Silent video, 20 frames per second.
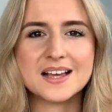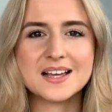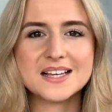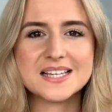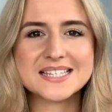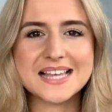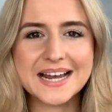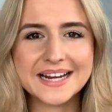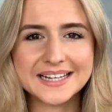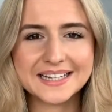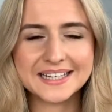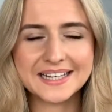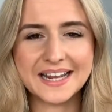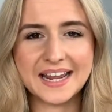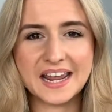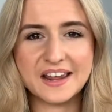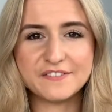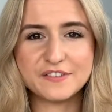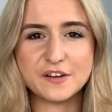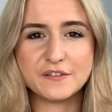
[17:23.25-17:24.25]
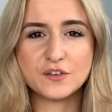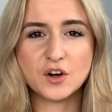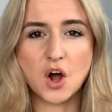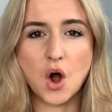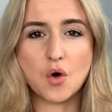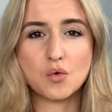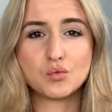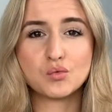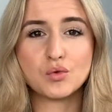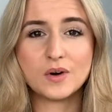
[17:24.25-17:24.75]
Secondly, if you've got
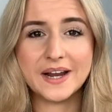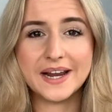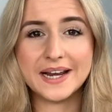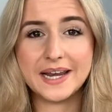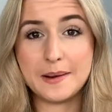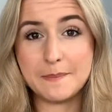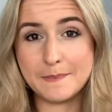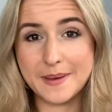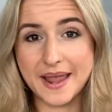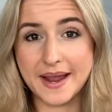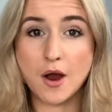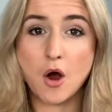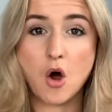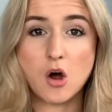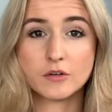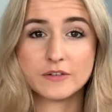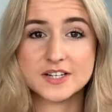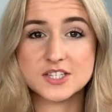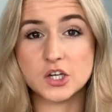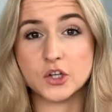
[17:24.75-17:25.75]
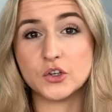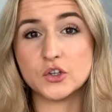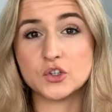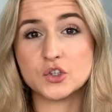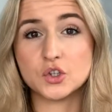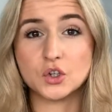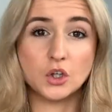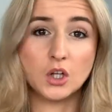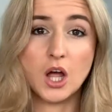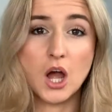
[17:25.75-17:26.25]
a really big
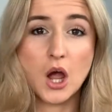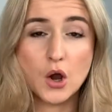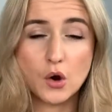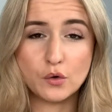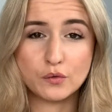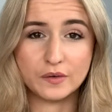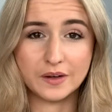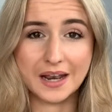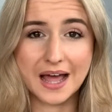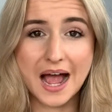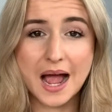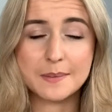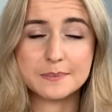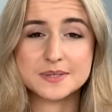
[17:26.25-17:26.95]
horizontal overlap,